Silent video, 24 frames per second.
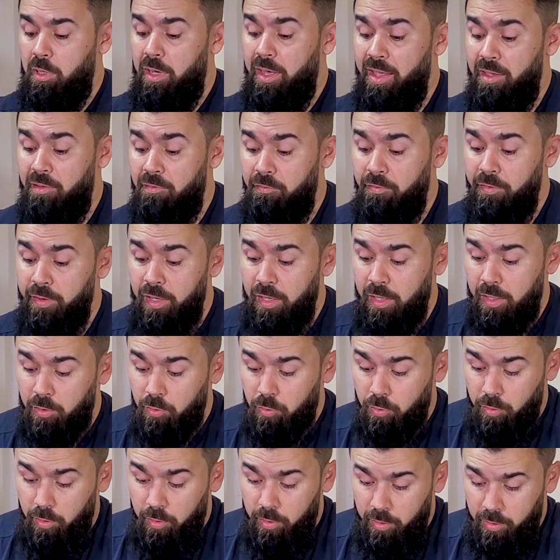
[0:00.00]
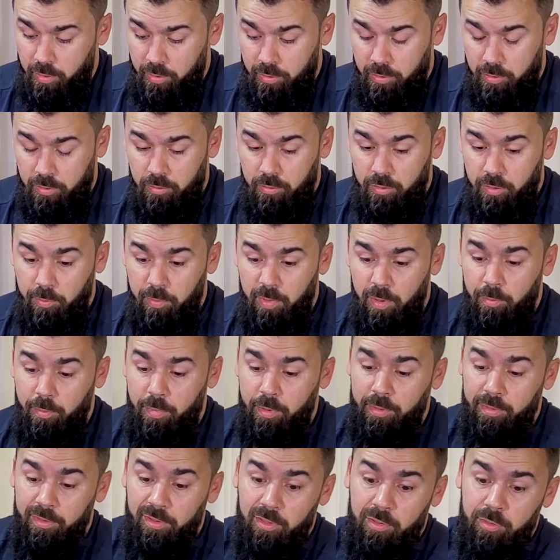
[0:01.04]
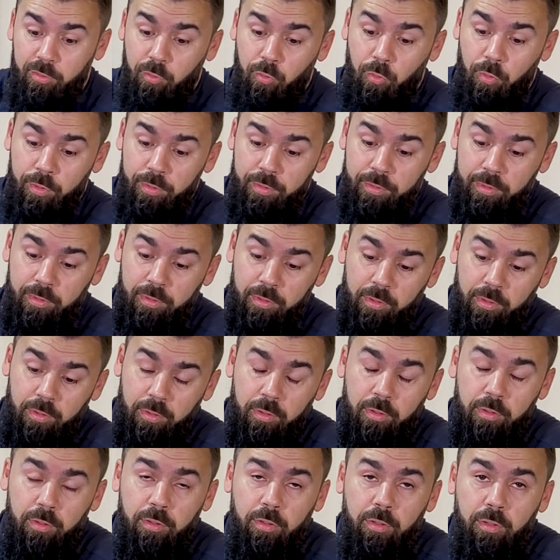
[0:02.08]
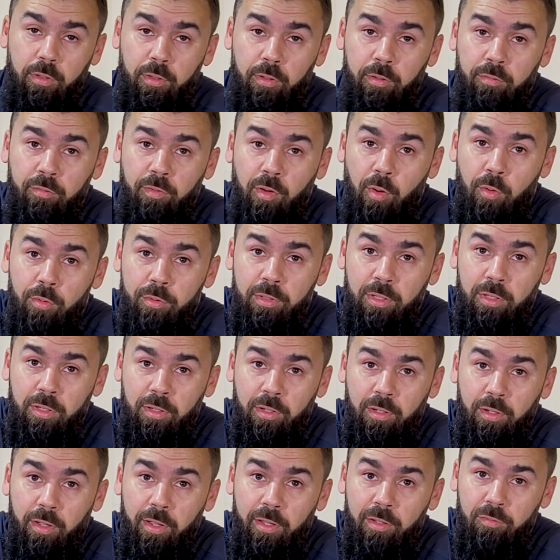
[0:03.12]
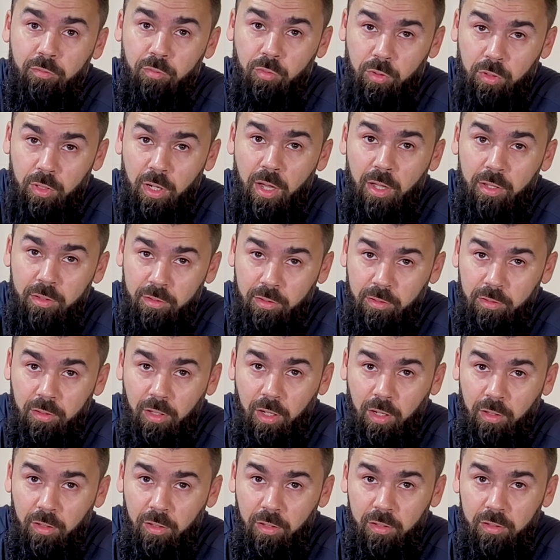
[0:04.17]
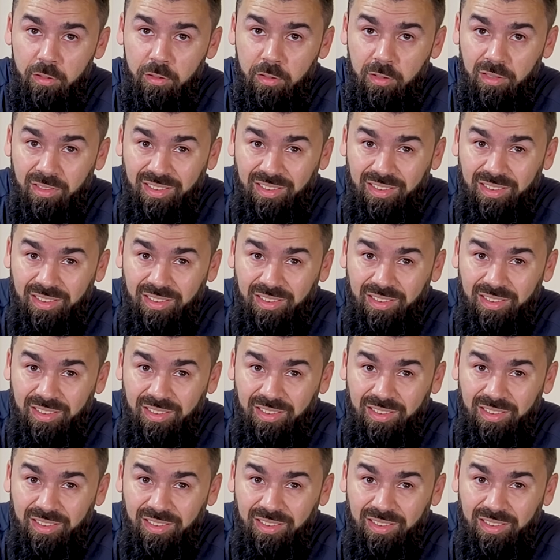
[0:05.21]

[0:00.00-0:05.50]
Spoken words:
I am very curious. Remember, this cost $1,400.